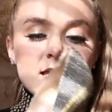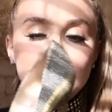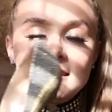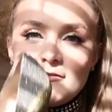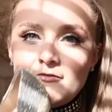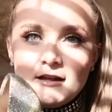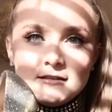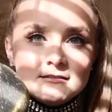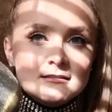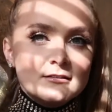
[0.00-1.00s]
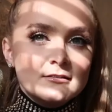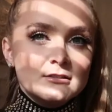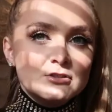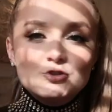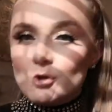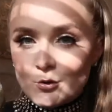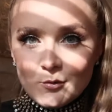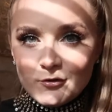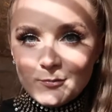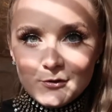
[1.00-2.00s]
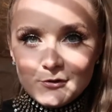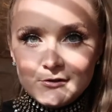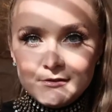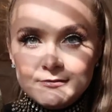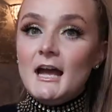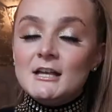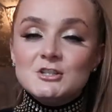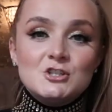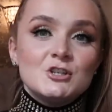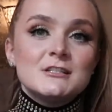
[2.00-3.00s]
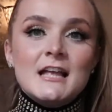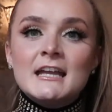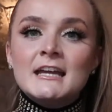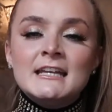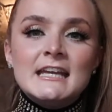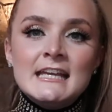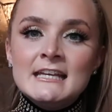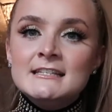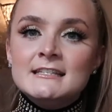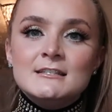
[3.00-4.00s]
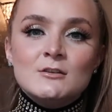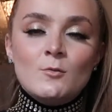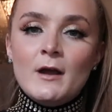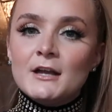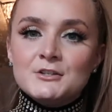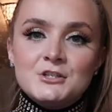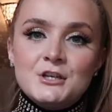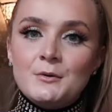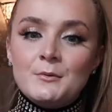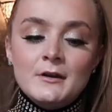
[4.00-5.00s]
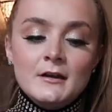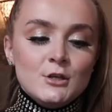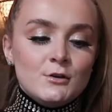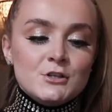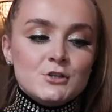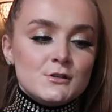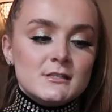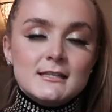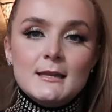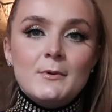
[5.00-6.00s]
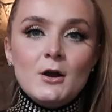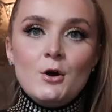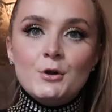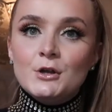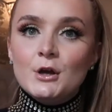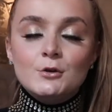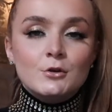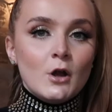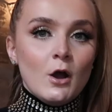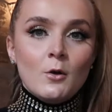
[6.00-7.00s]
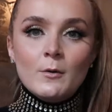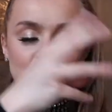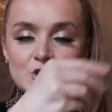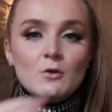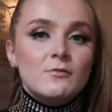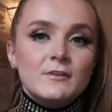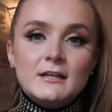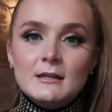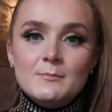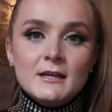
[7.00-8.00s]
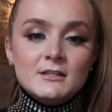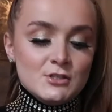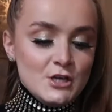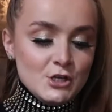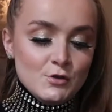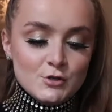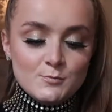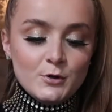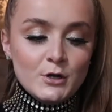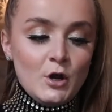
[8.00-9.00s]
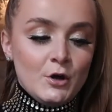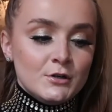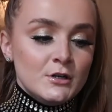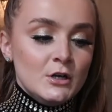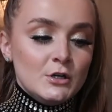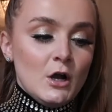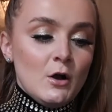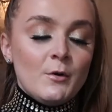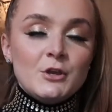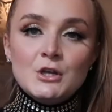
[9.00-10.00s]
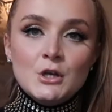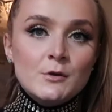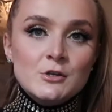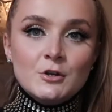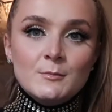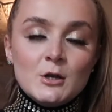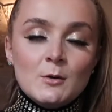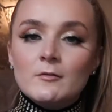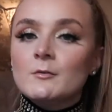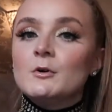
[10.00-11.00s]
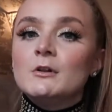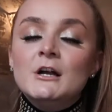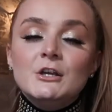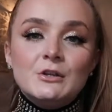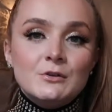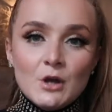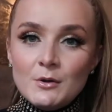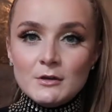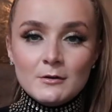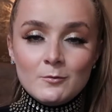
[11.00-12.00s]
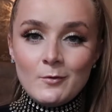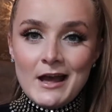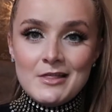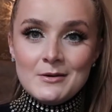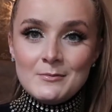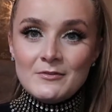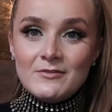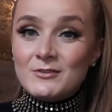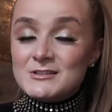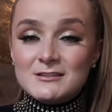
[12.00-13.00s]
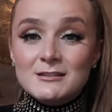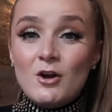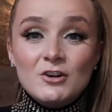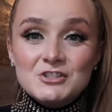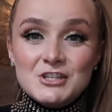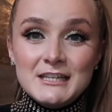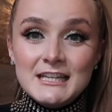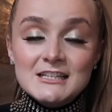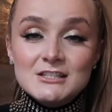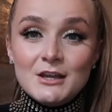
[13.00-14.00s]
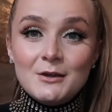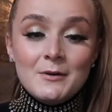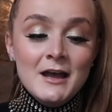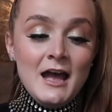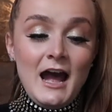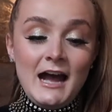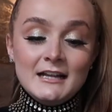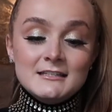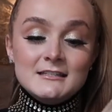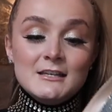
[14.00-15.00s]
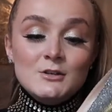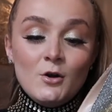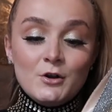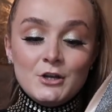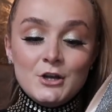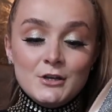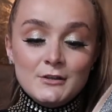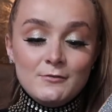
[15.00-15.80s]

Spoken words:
they felt so comfortable. It's just like an easy to wear shoe. You can just slip it on and go. There's no fiddly bits. You just put it on, go. You know you're going to be comfortable. You know you can wear them for as long as you need to, and they're not going to hurt your